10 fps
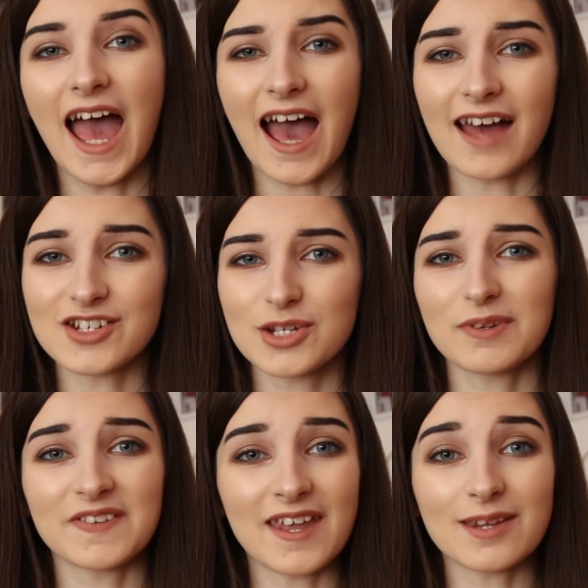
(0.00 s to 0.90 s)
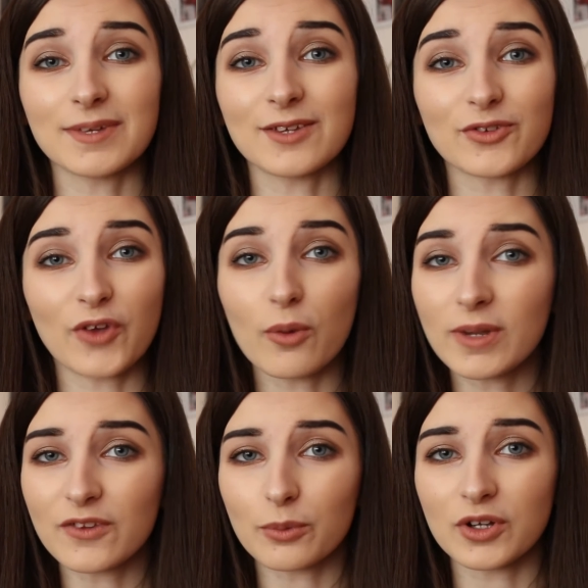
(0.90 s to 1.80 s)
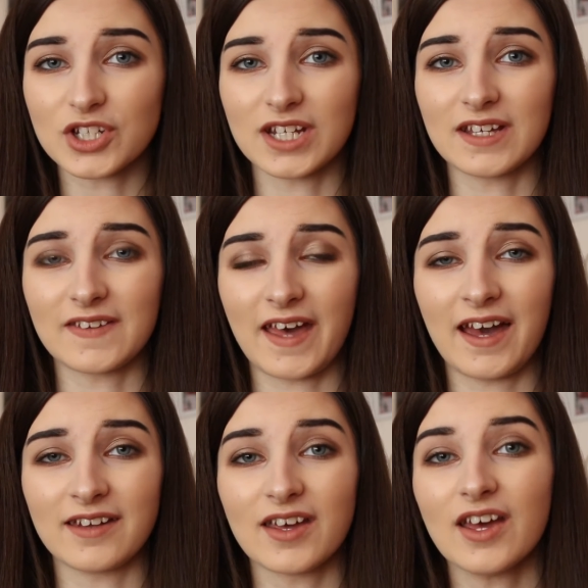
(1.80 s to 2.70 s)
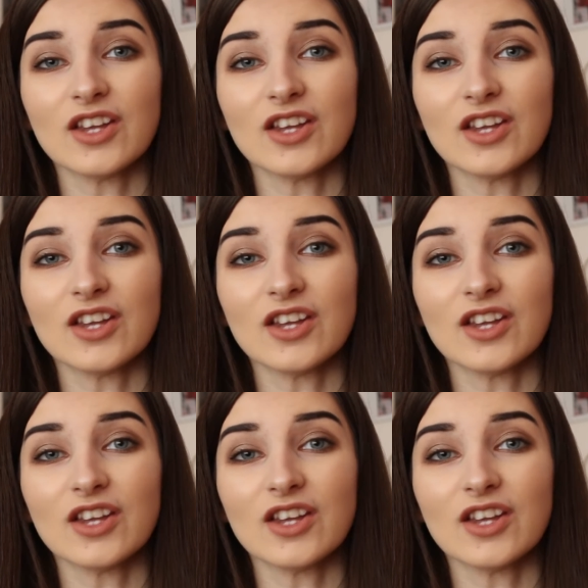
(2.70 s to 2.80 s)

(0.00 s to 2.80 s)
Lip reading: and she was sending me so many swatches and